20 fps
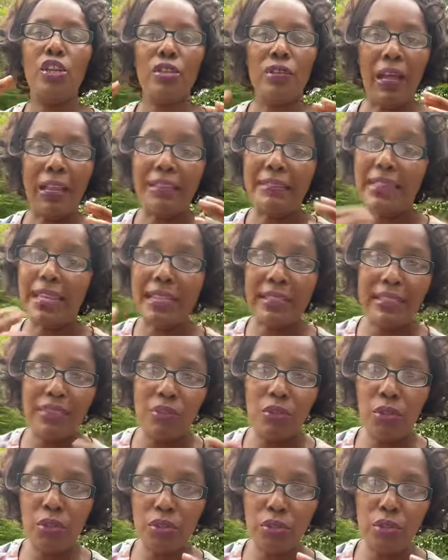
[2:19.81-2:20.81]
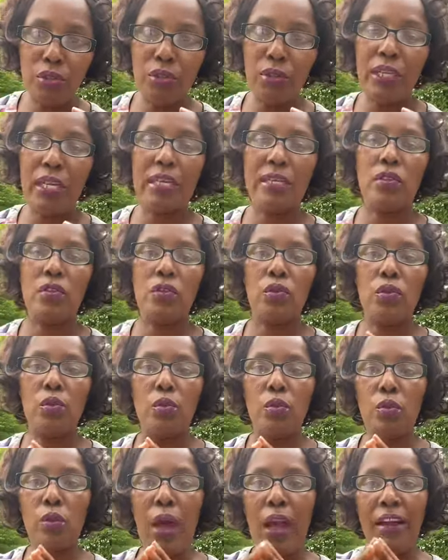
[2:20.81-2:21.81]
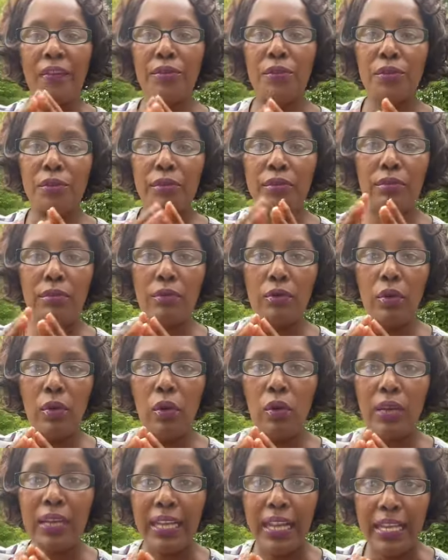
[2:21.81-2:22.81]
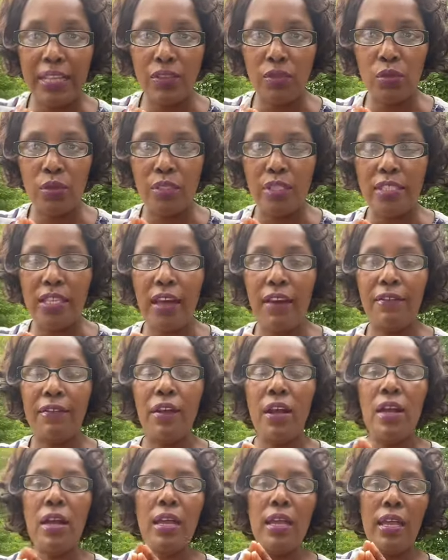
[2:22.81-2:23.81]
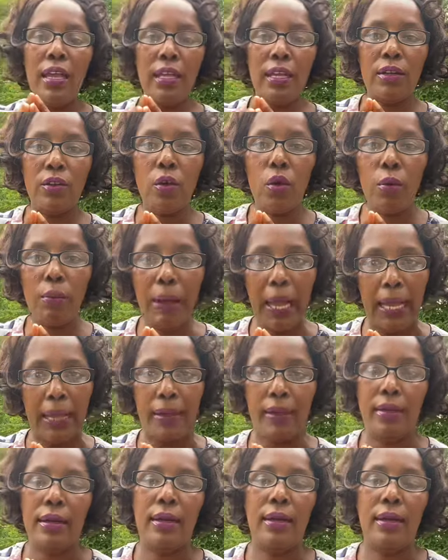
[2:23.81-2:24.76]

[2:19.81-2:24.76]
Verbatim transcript: And then those two years, you have to organize yourself and go back.